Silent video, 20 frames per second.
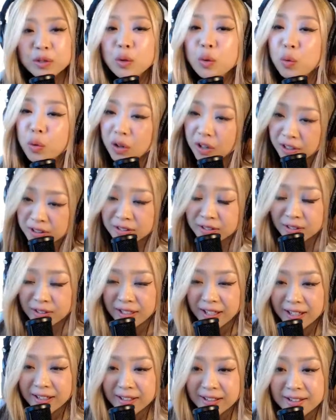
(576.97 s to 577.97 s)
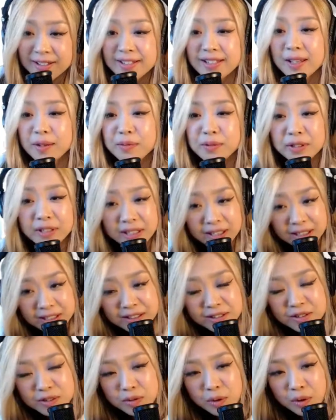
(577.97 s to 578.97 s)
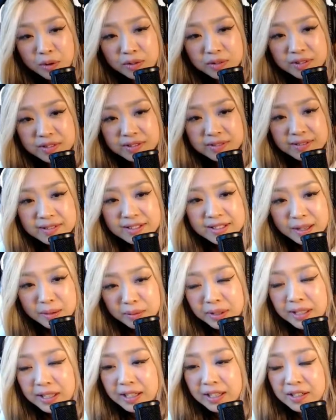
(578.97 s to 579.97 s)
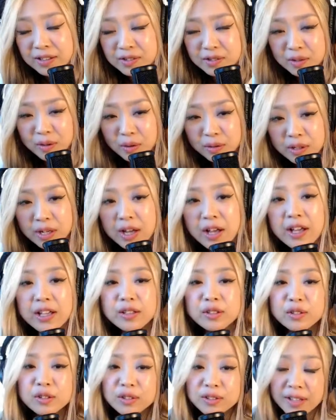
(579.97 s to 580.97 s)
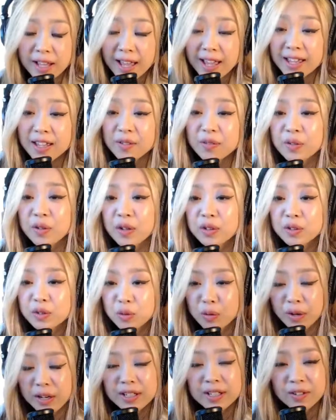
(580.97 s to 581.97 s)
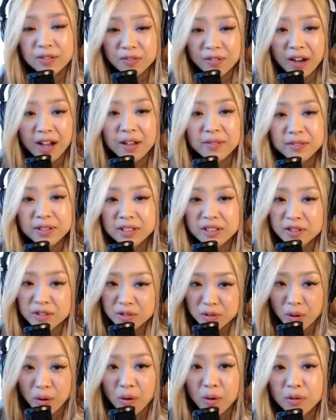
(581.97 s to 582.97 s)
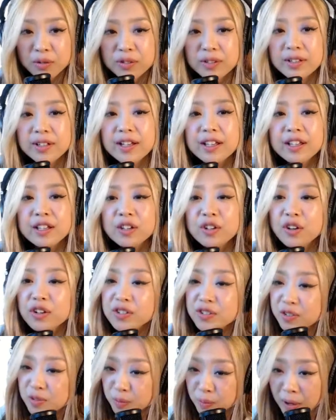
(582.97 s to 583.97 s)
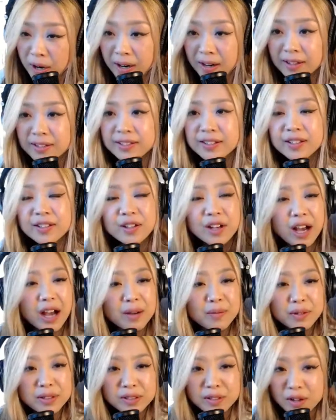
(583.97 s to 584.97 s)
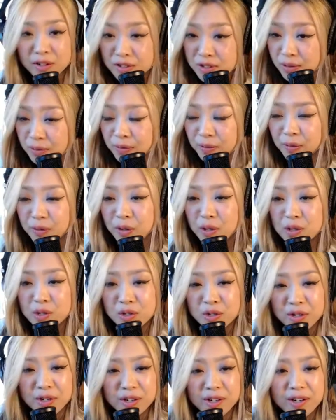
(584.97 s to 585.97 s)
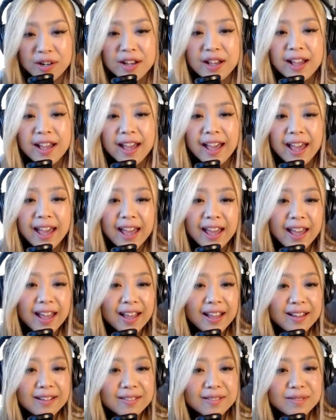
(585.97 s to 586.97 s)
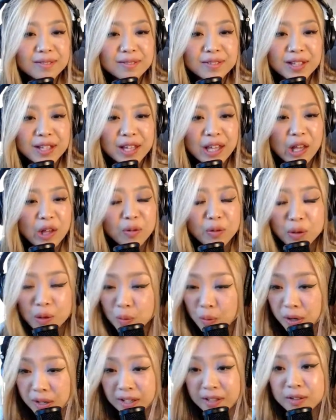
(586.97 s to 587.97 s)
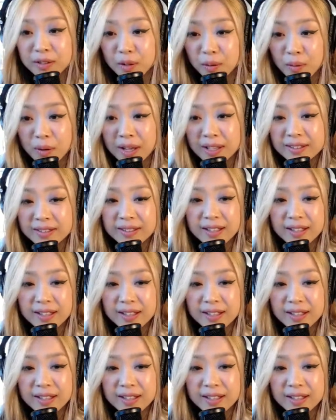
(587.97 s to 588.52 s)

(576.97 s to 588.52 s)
to work together, 70 years old. Today, if you're 25 years old, you are smart, you have a lot of future, and if you want to do